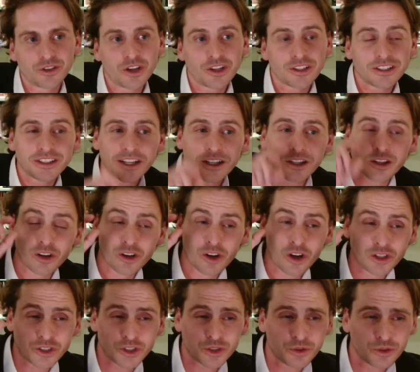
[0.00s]
so not the
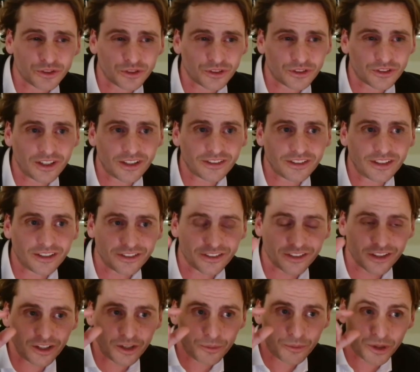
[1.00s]
technological success
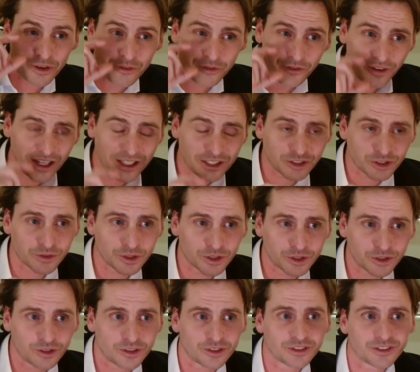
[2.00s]
necessarily, but the venture
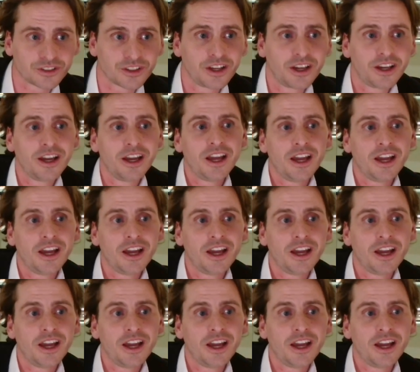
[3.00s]
returns,